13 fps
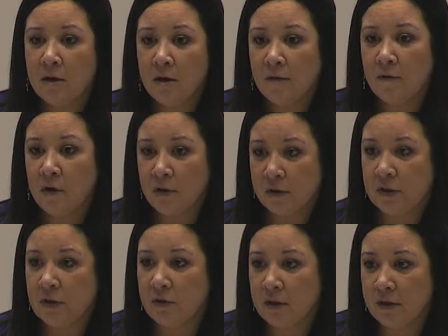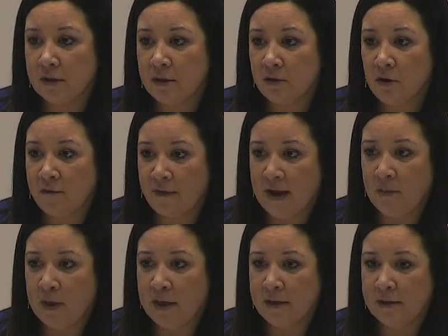for our students and our
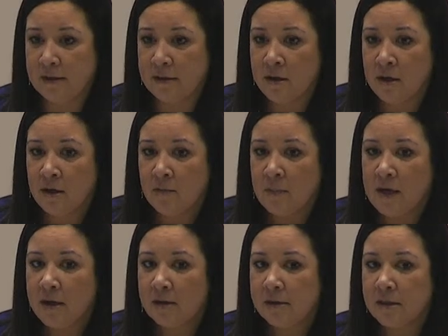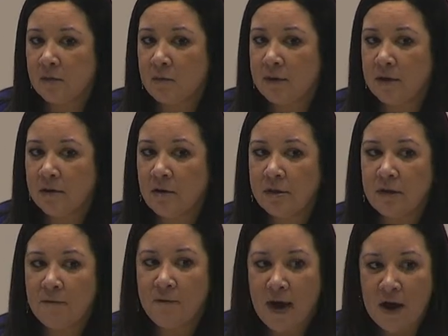families, because it's within those
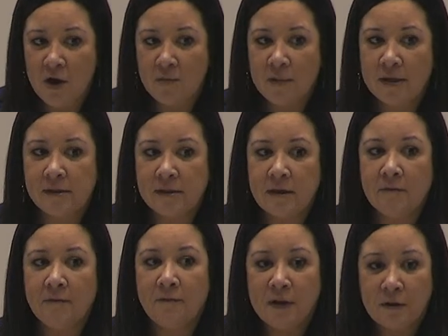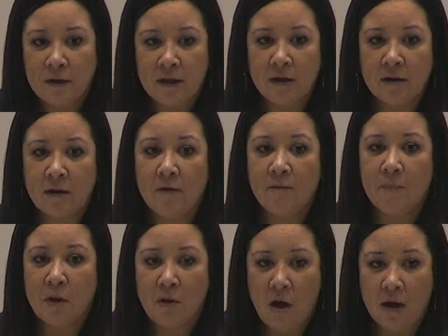environments and feeling of
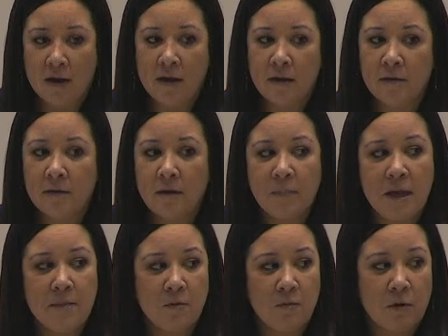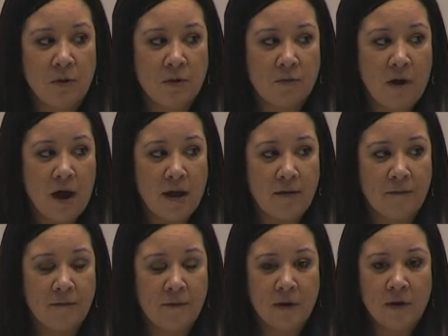belonging that people will
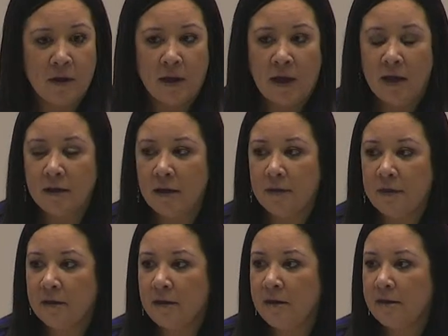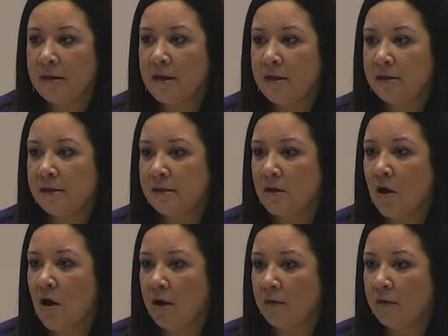thrive. And I think that it's
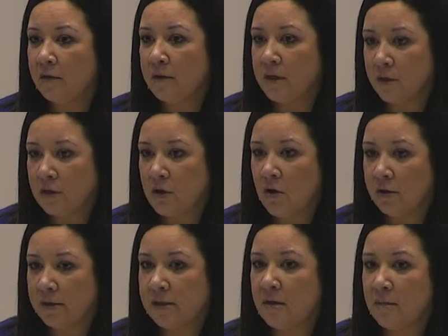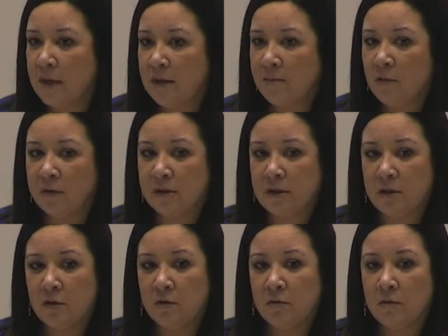on the adults to be able
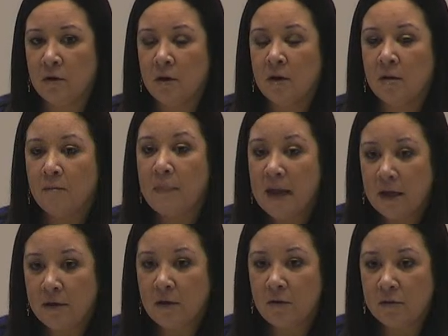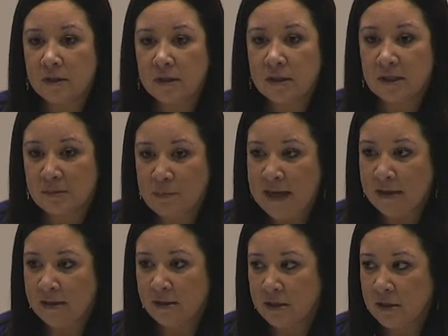to make those
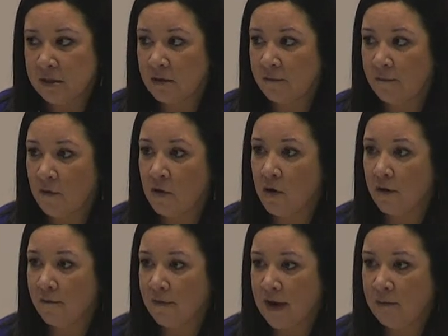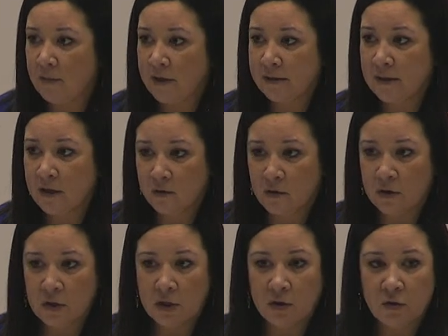spaces for our families and our
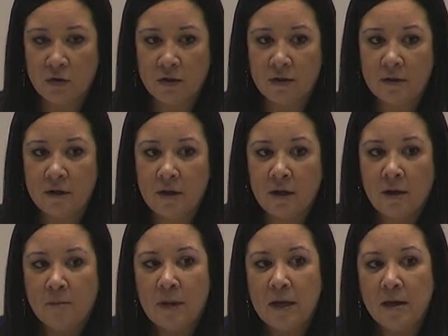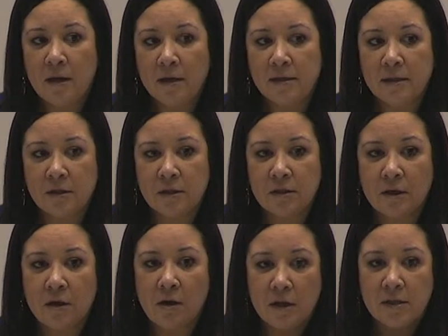children, because
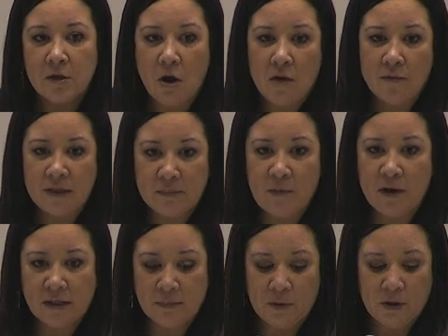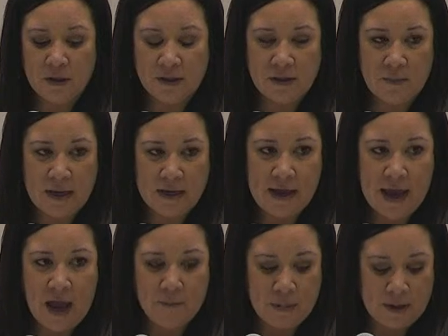it's our responsibility to make it
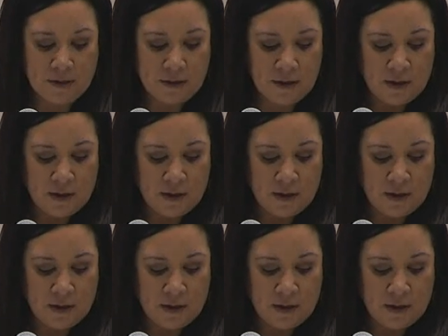happen.